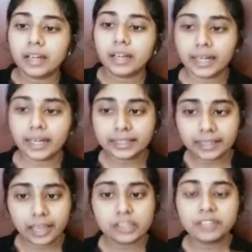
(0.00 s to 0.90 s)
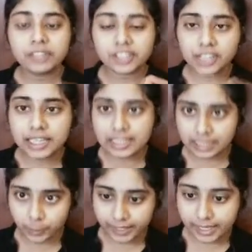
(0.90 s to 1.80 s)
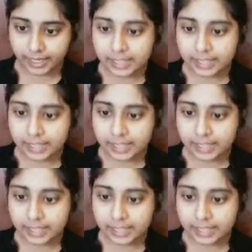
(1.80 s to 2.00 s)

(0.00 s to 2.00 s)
in case of international equities,